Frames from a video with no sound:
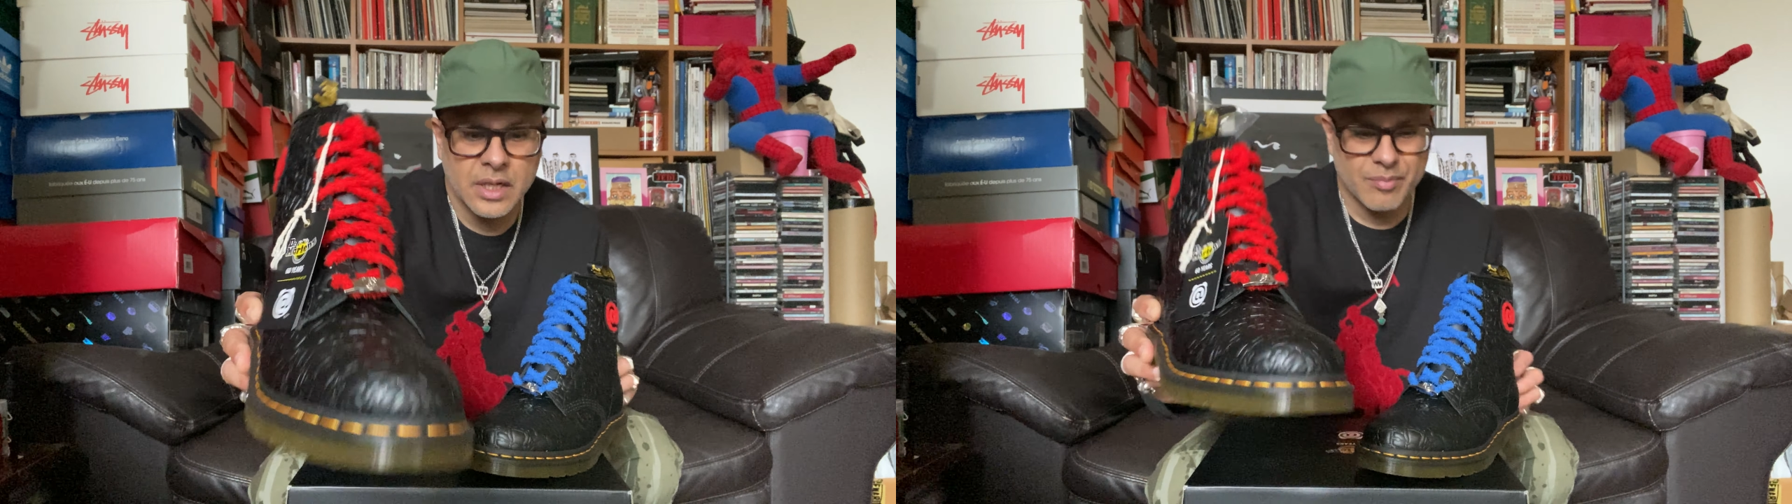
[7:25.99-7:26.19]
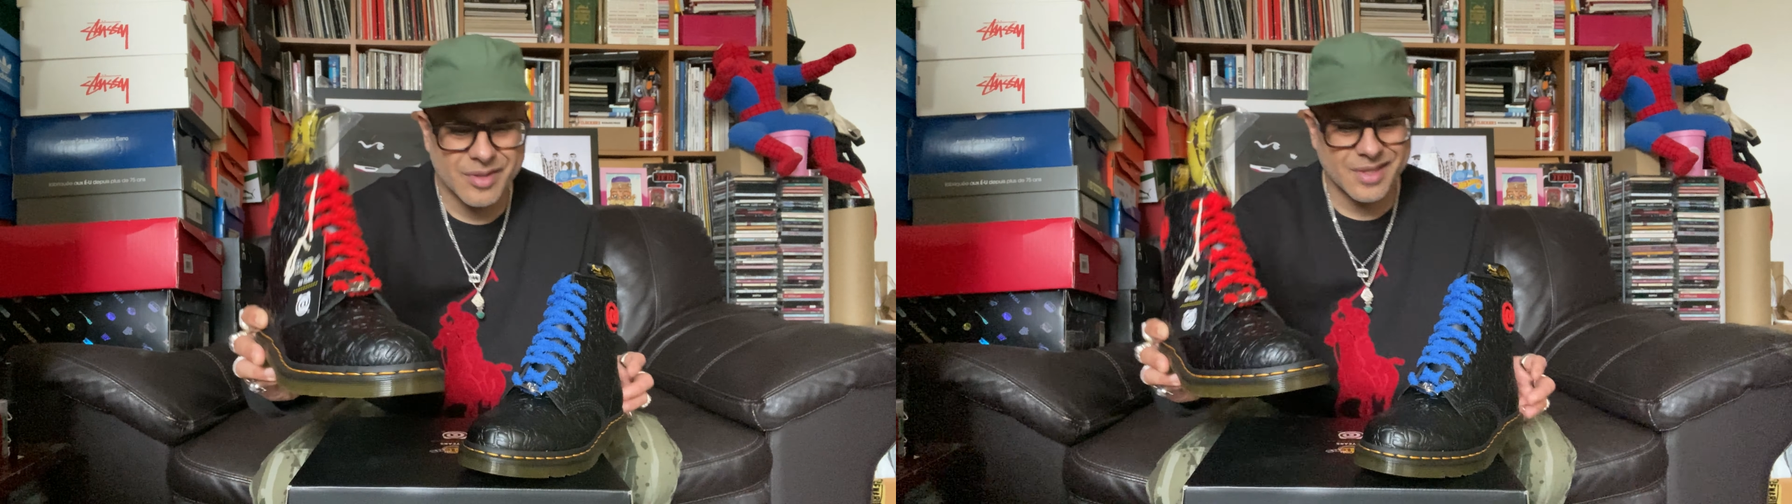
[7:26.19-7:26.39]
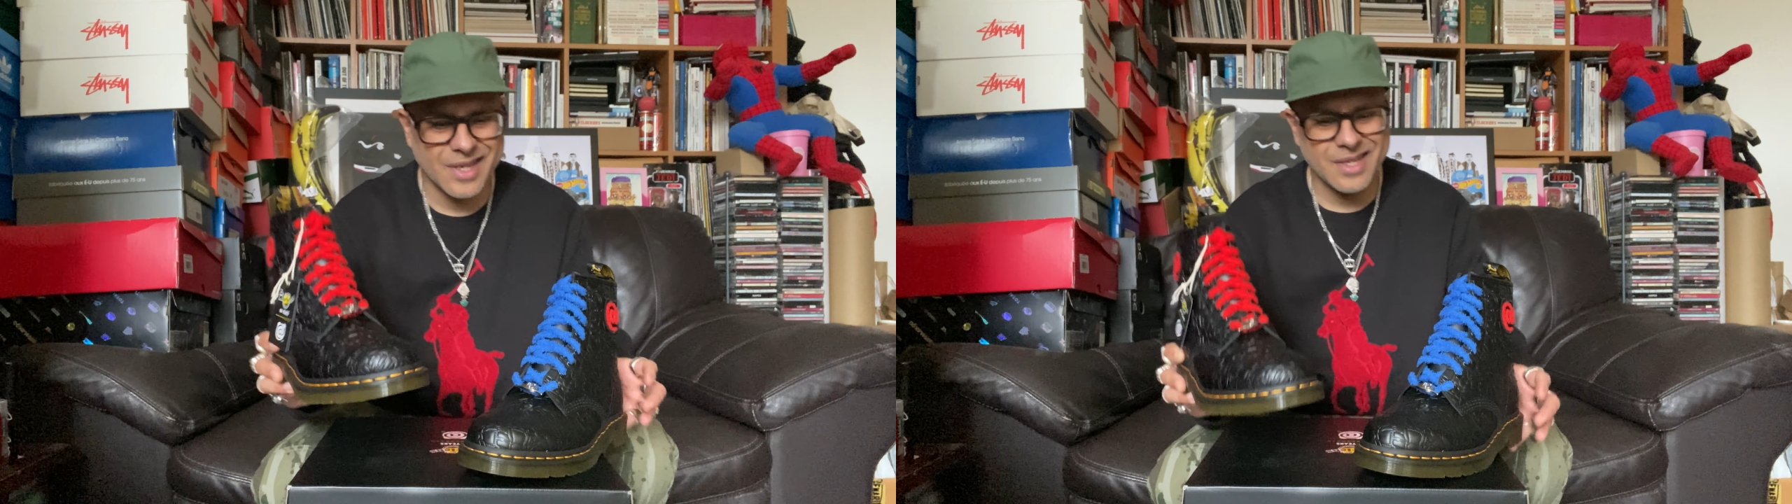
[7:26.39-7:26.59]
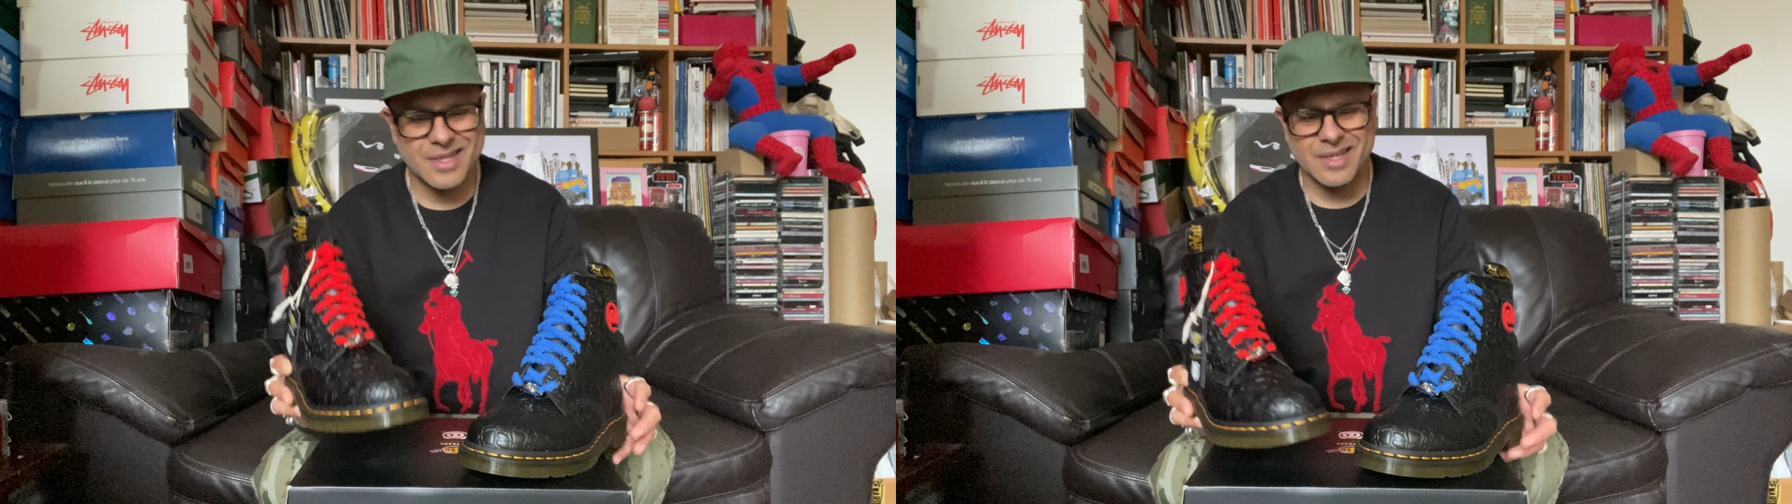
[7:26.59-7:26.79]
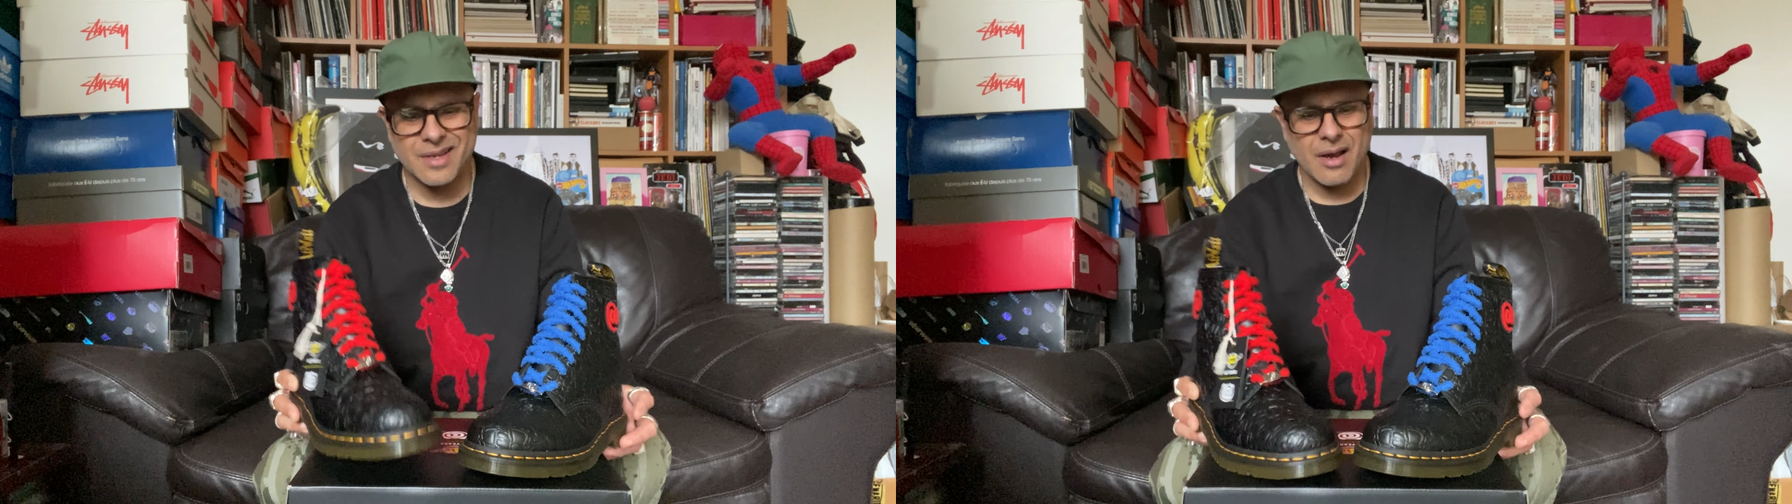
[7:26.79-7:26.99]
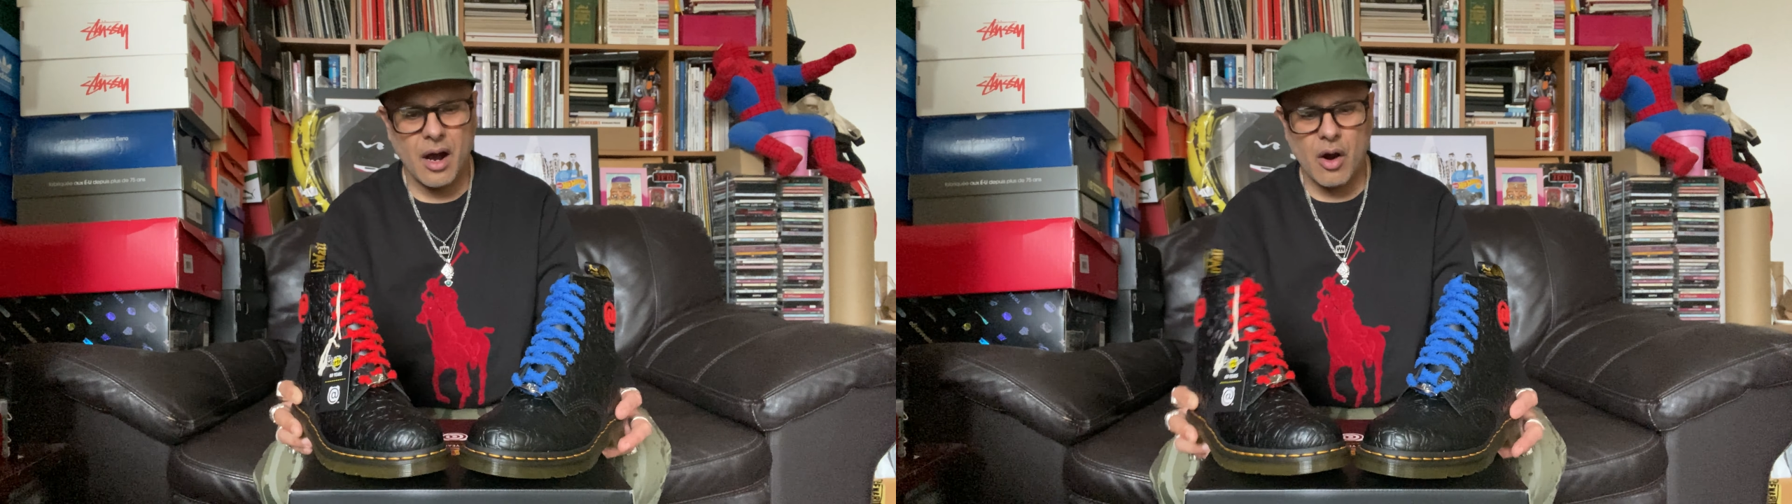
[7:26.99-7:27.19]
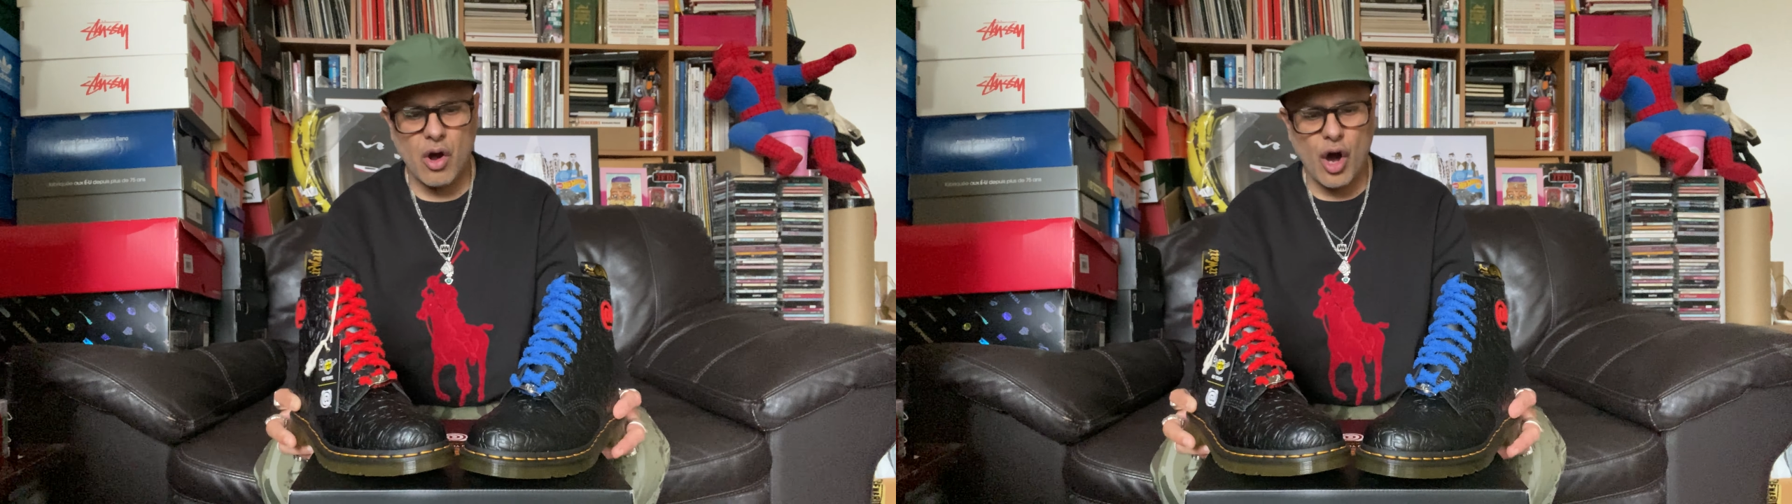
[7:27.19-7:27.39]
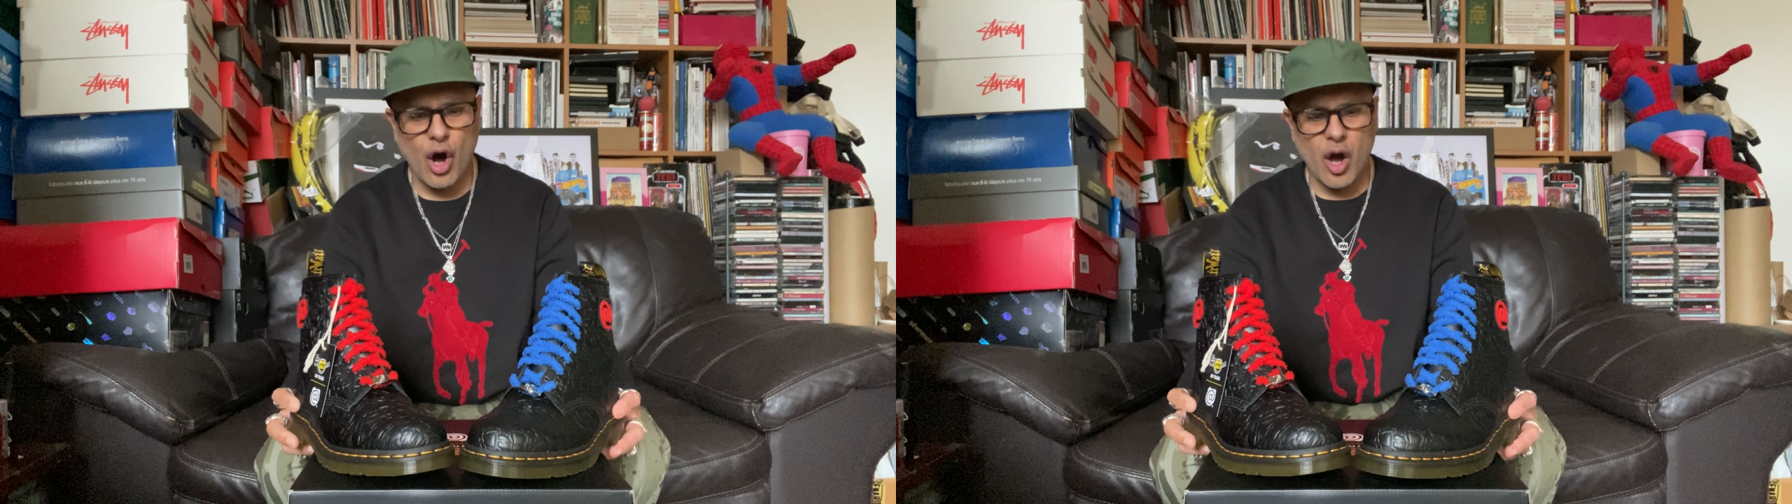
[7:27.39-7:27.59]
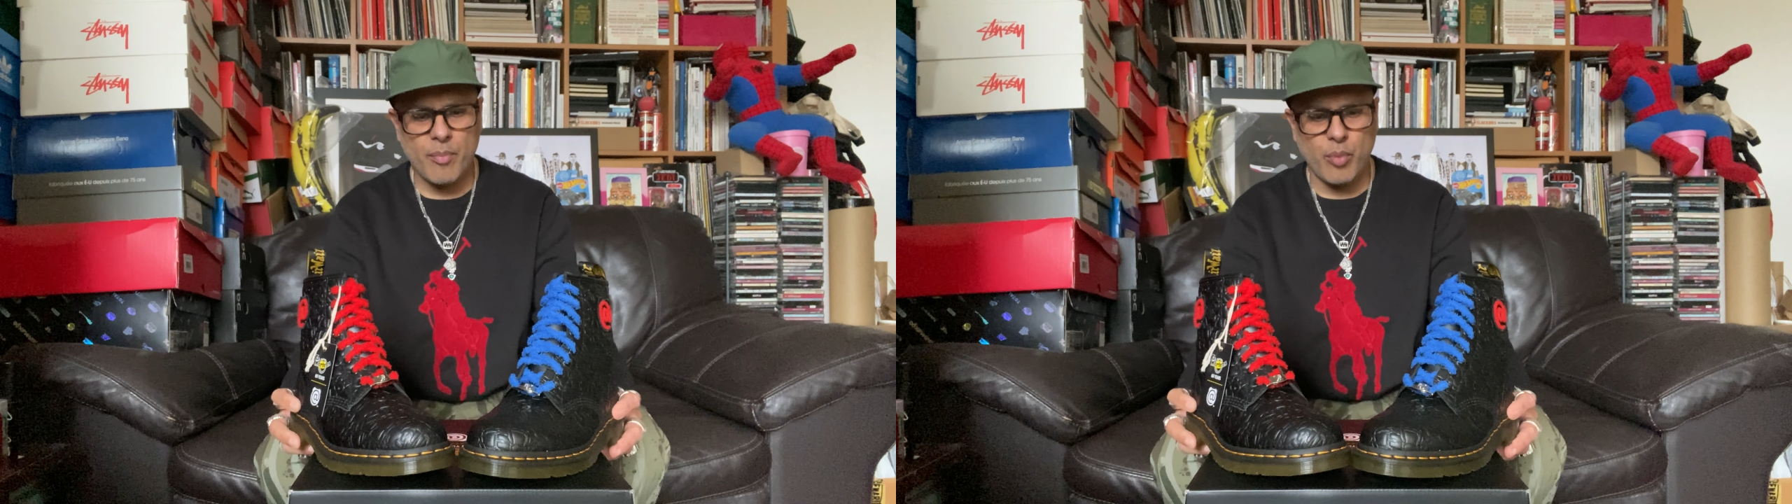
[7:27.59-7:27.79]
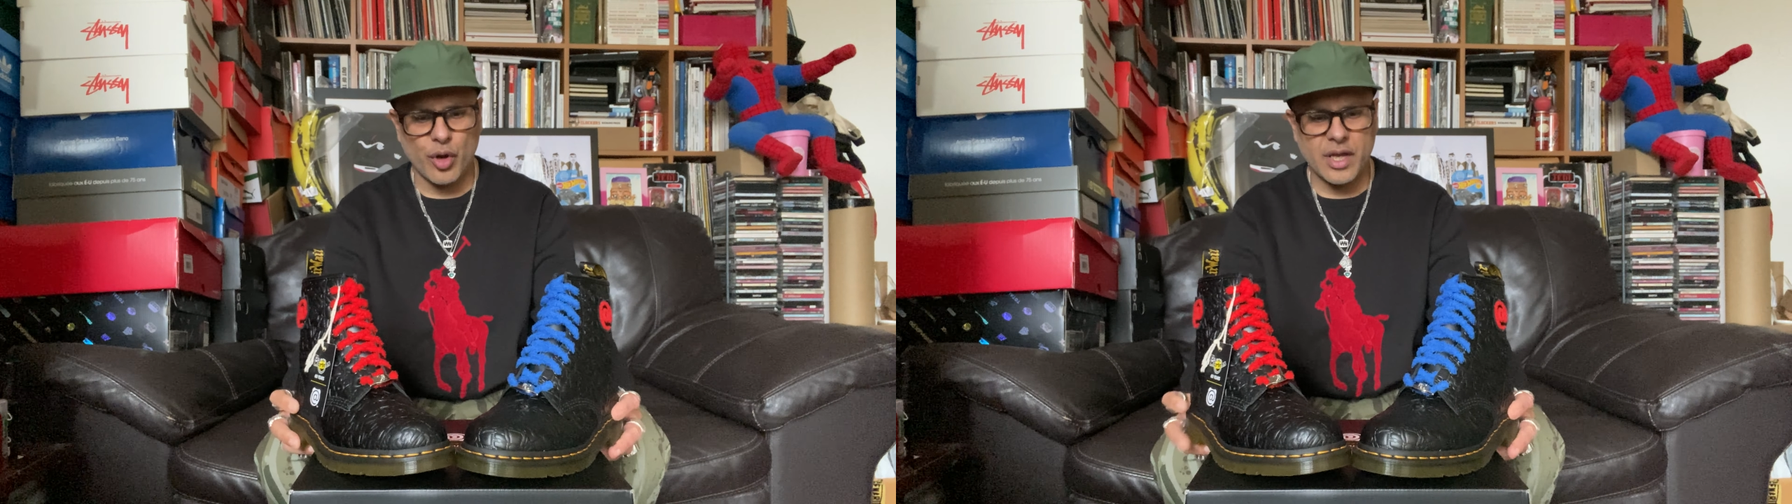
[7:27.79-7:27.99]
But these are a hard
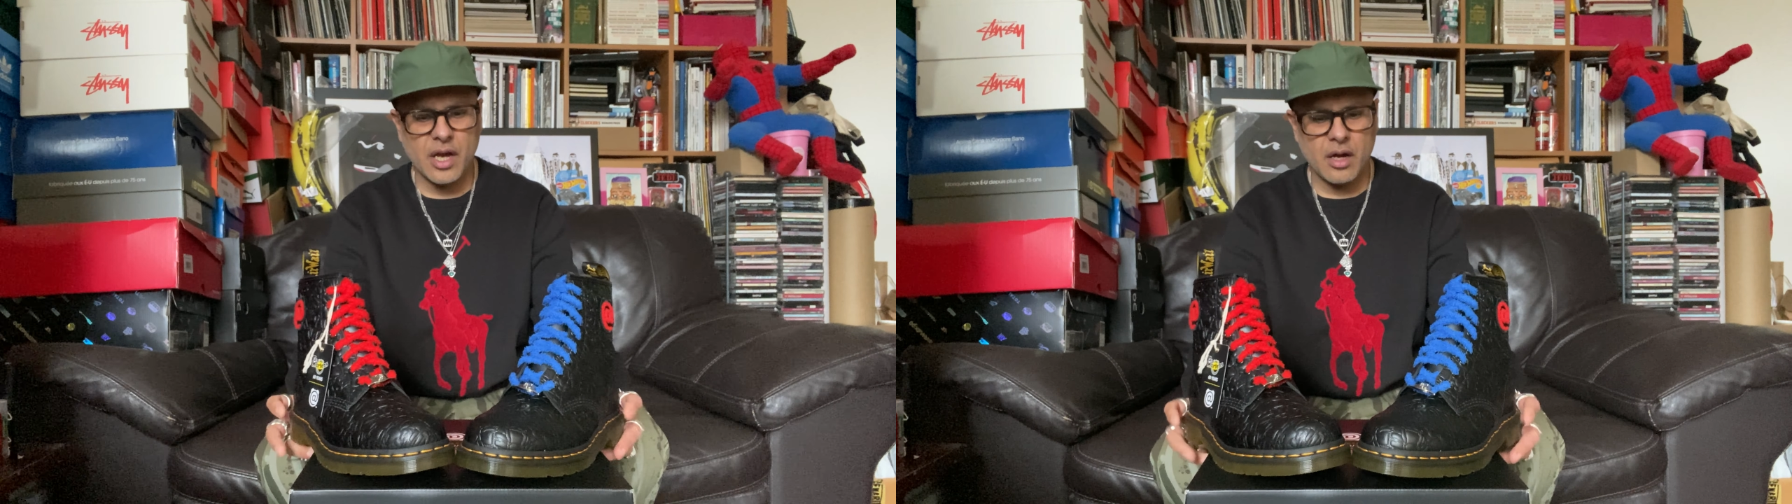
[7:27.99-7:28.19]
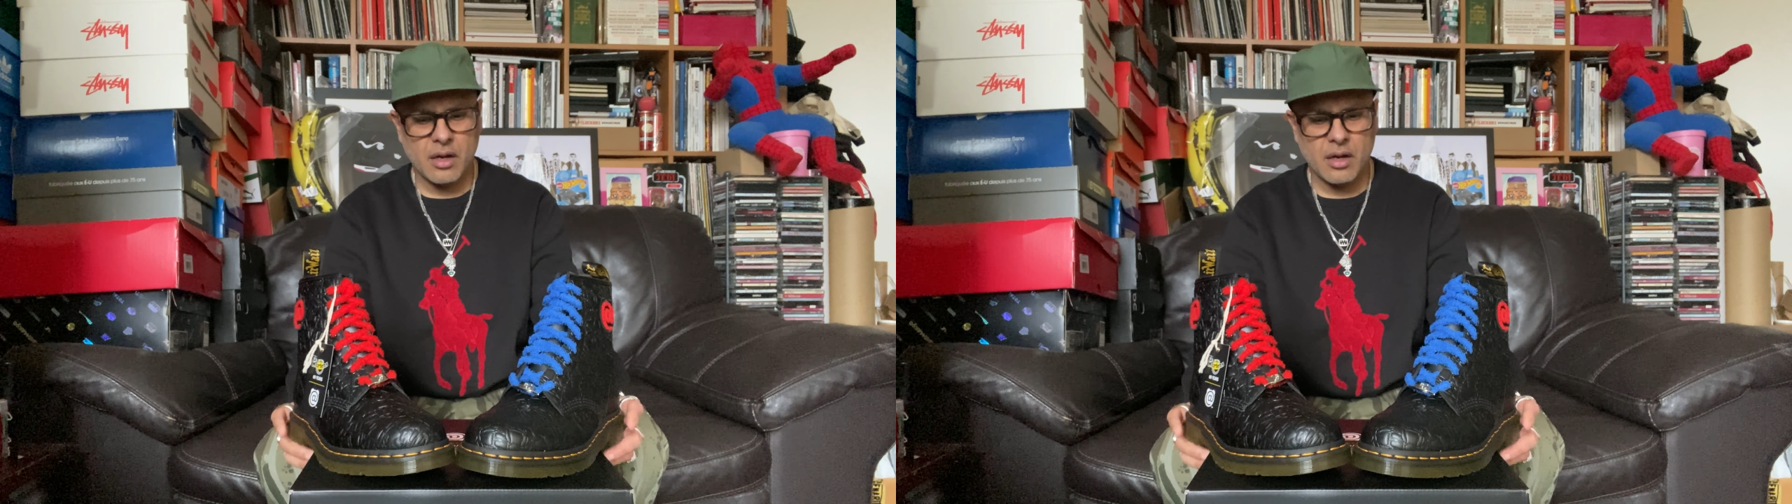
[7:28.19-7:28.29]
body